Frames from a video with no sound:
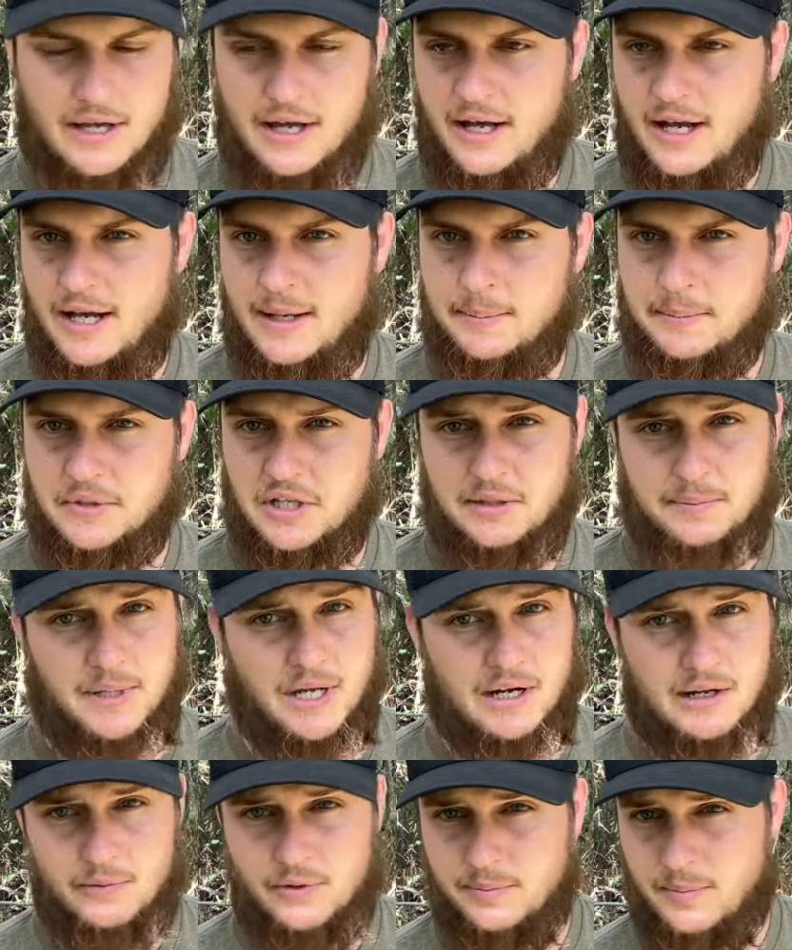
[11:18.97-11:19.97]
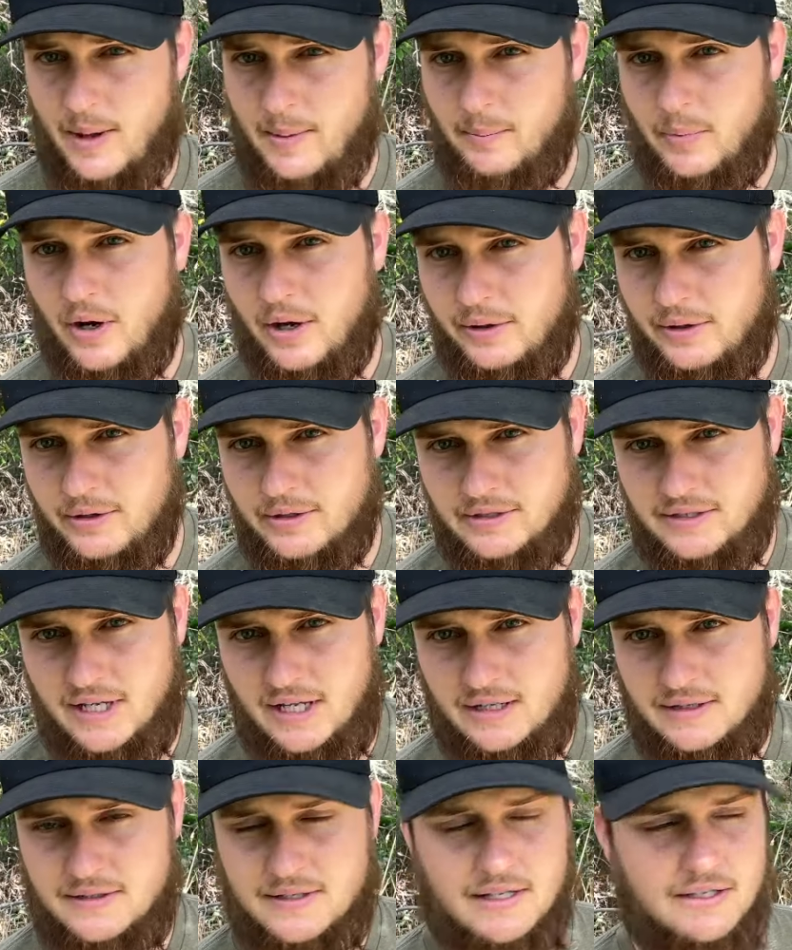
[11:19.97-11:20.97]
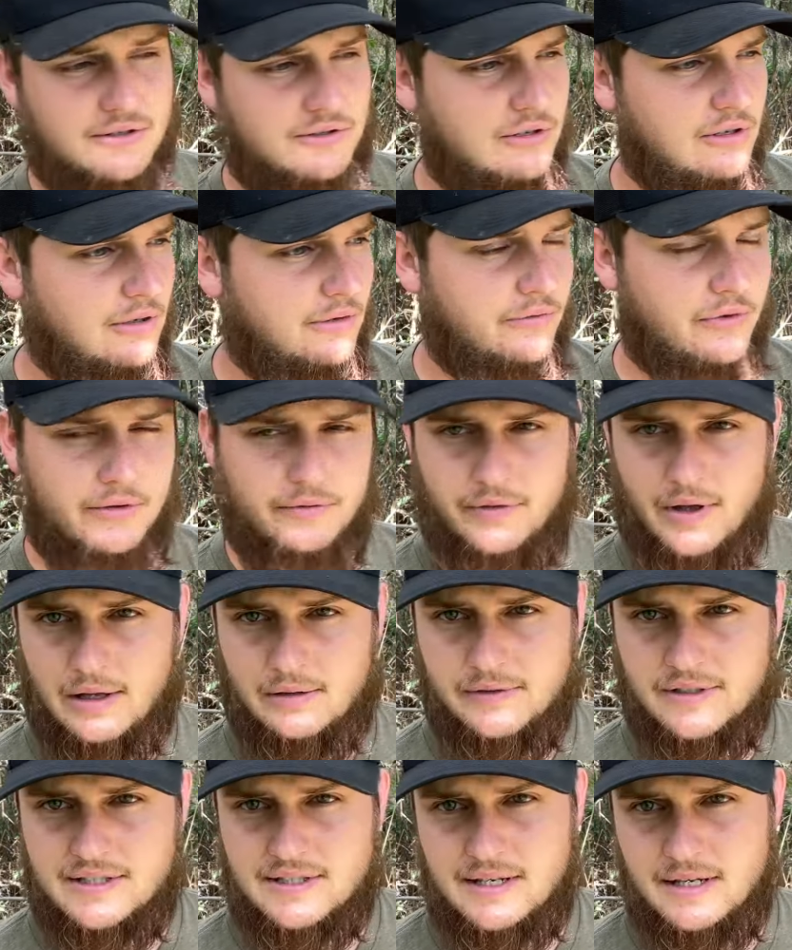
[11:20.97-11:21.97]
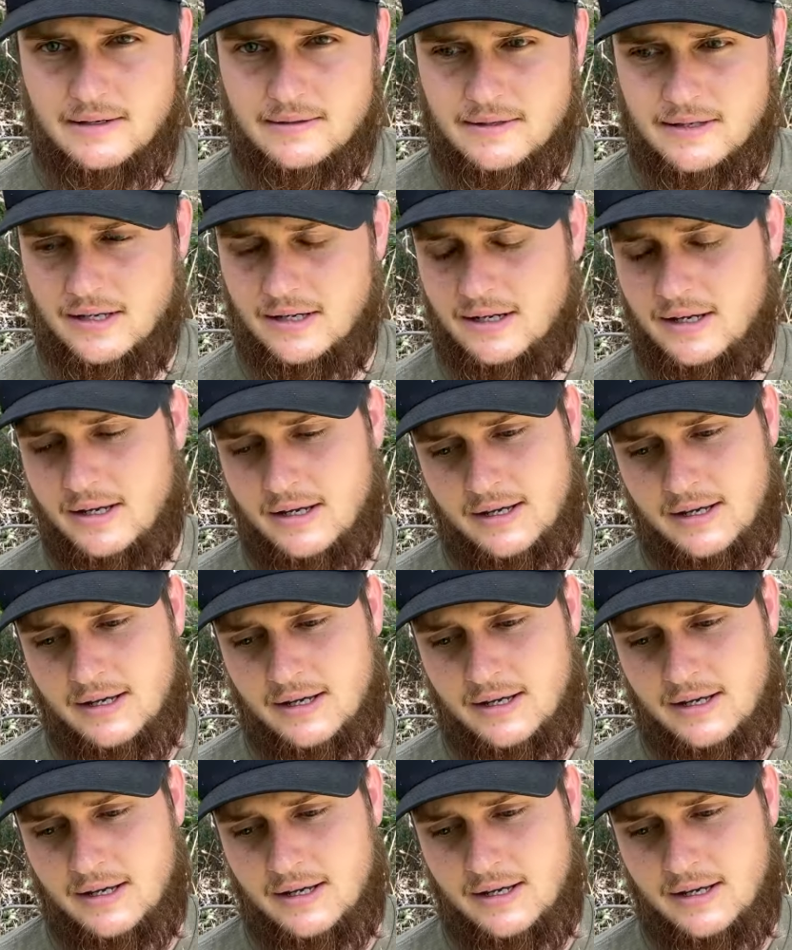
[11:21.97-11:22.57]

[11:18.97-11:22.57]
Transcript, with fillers: I'm um, gonna be hunting with my brother in Tennessee soon for velvet season.